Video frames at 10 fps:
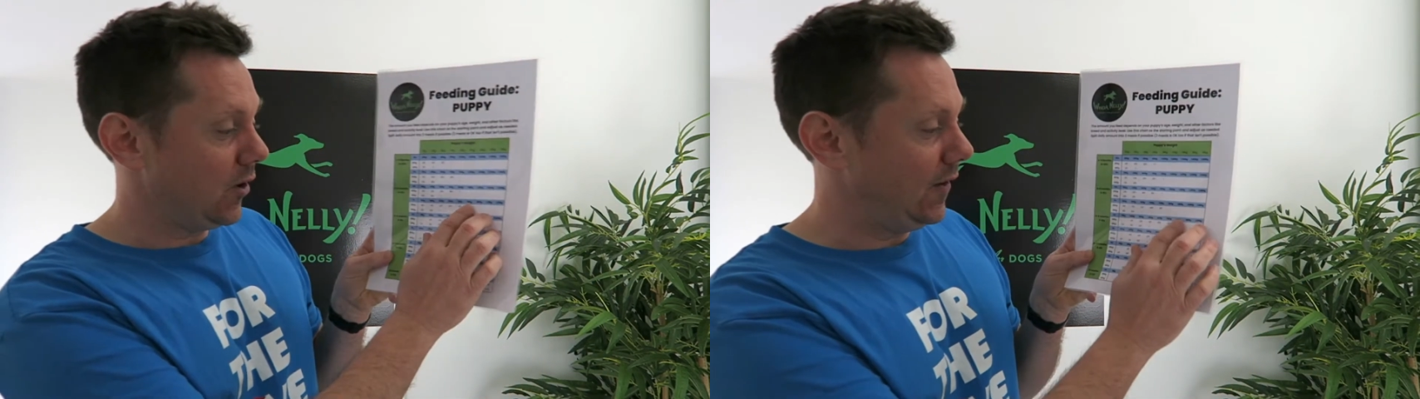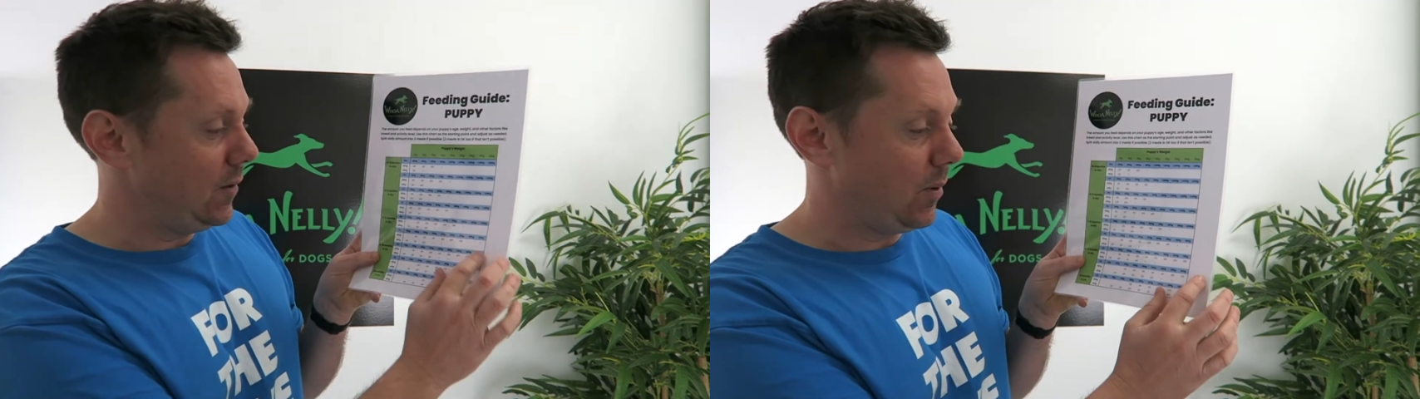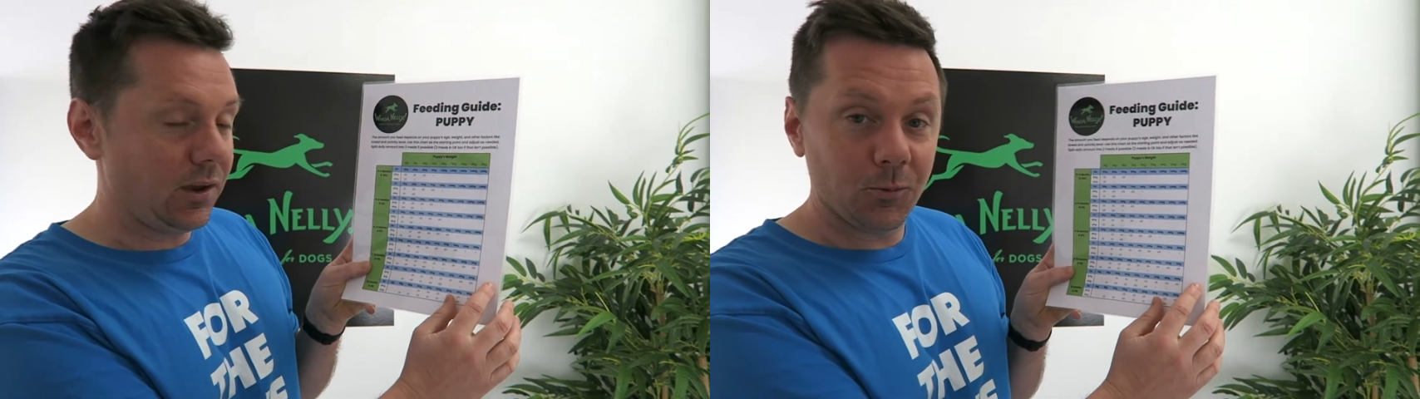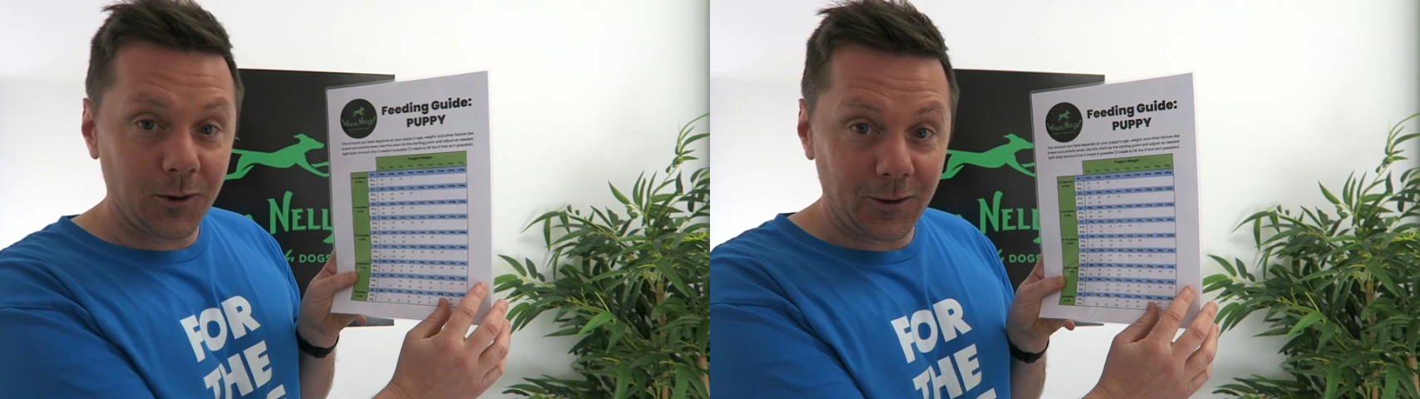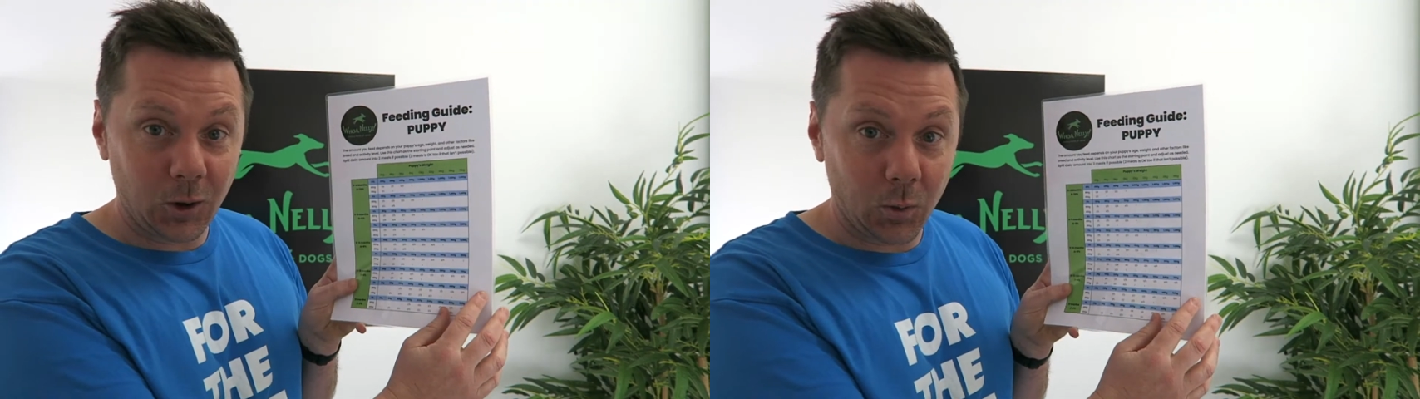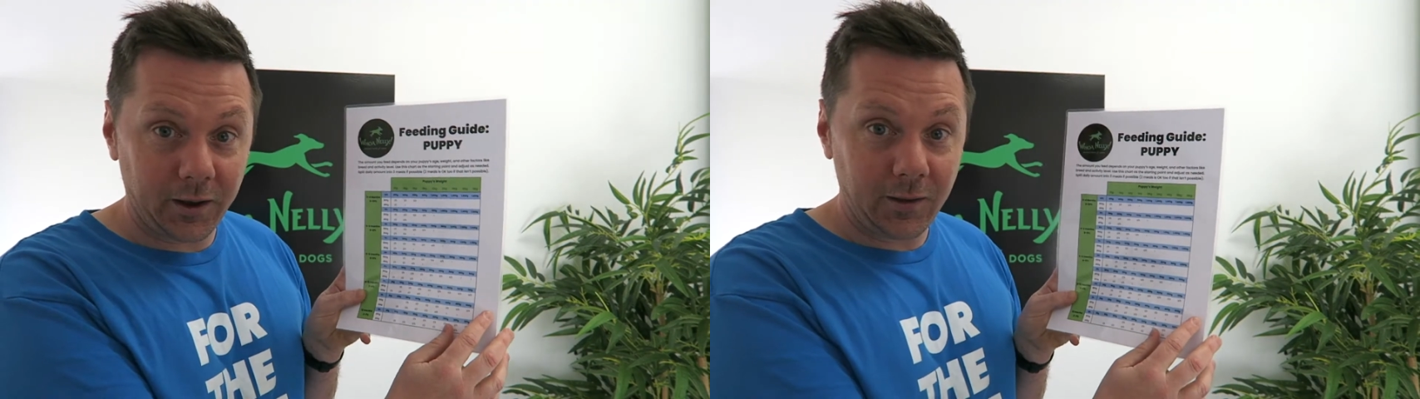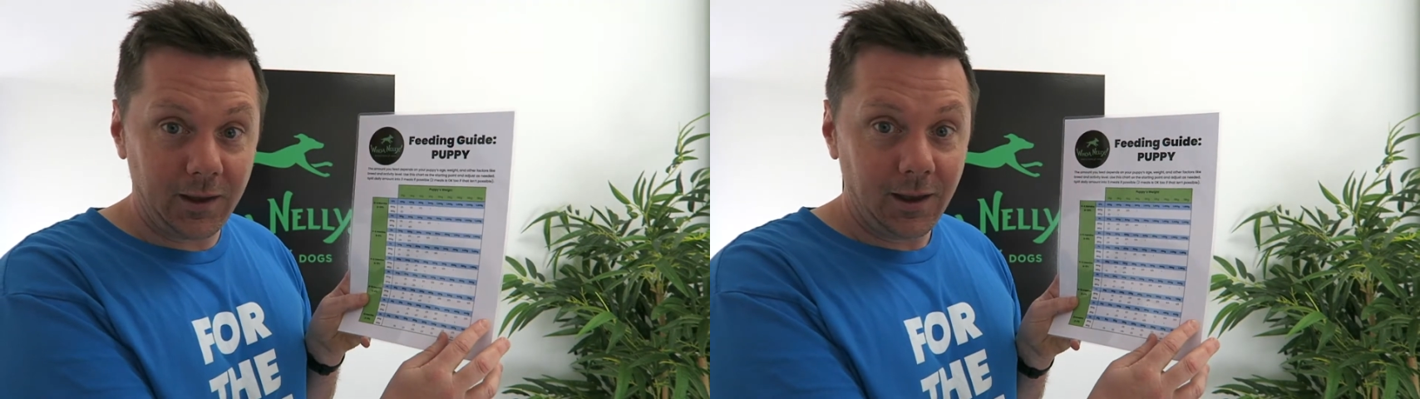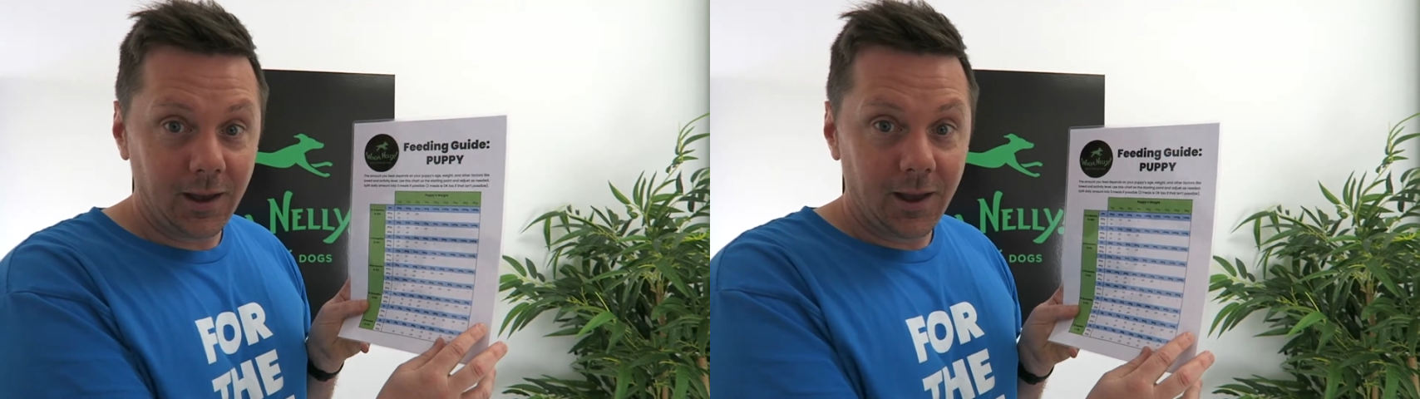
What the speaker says: really big really quickly,